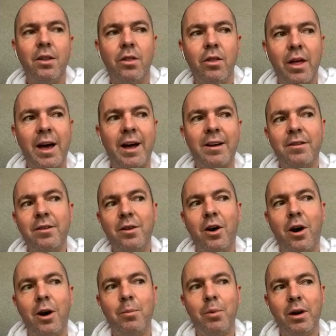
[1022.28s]
that
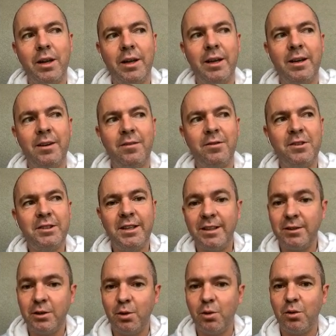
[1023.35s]
I believe
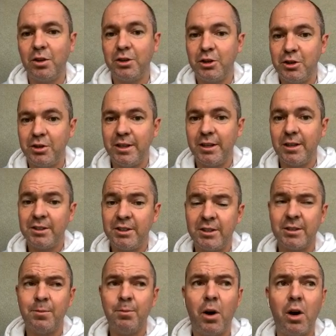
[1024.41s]
ticked all the due diligence
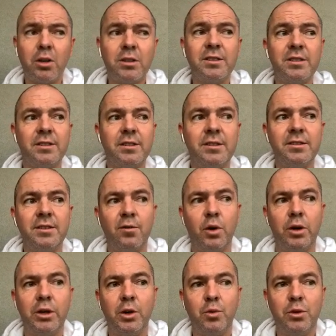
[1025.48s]
boxes of
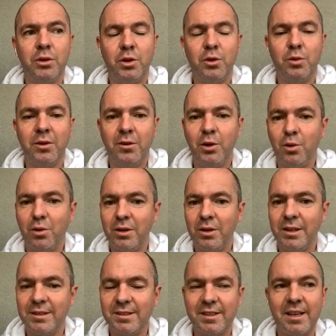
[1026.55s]
what you would do if you were
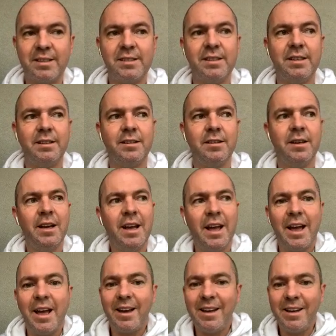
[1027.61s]
assessing
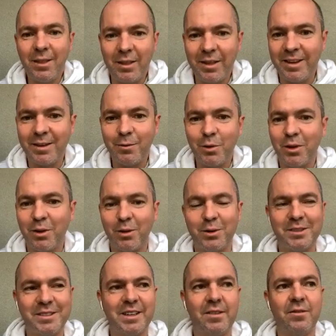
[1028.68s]
anything, whether it
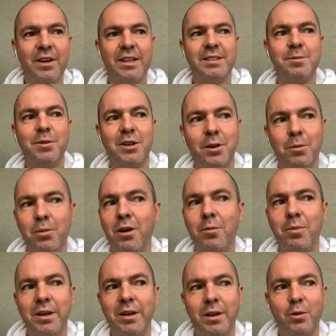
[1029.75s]
was an investment or
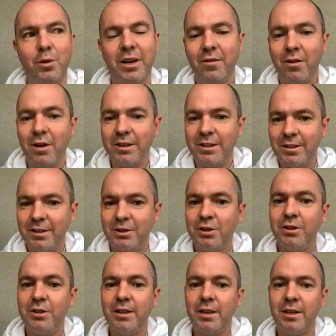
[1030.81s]
property or whatever. I did a due
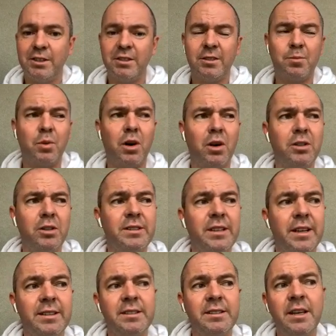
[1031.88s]
diligence
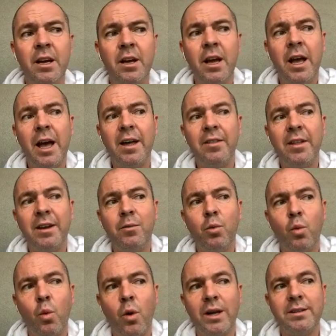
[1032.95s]
process. And then
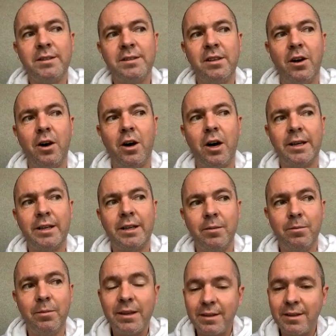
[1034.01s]
once I
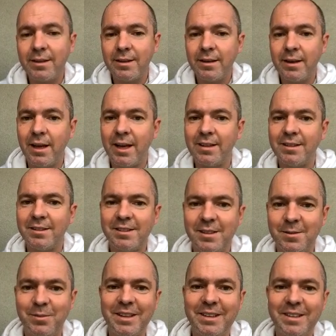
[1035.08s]
committed and
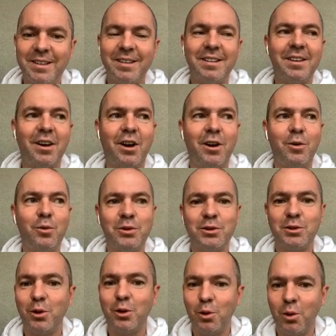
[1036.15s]
submitted, it was
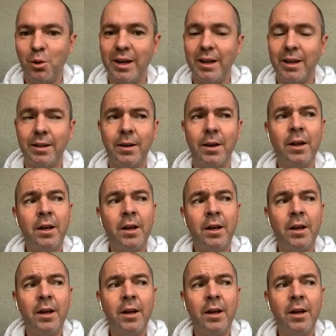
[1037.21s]
all in.